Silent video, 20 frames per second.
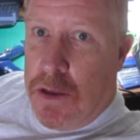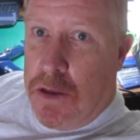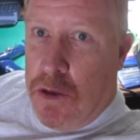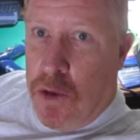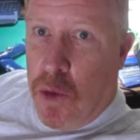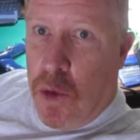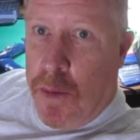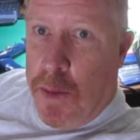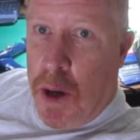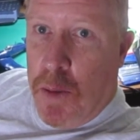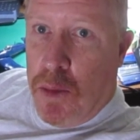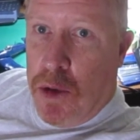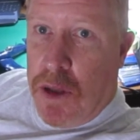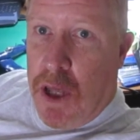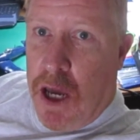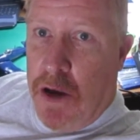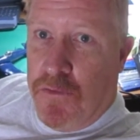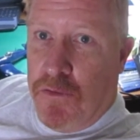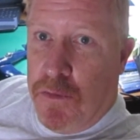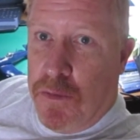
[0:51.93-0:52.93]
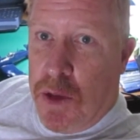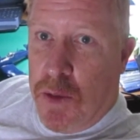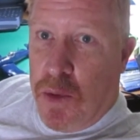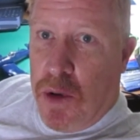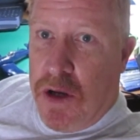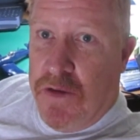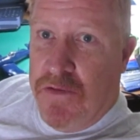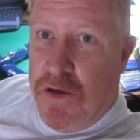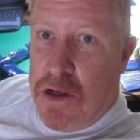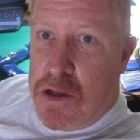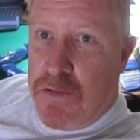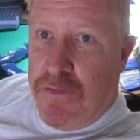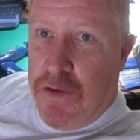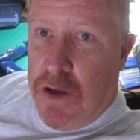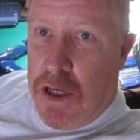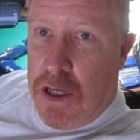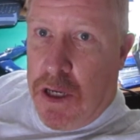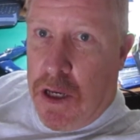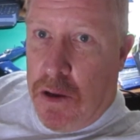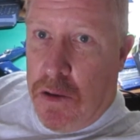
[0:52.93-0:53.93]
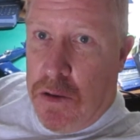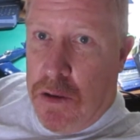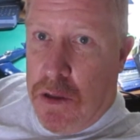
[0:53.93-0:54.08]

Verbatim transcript: You'll remember that from the previous video.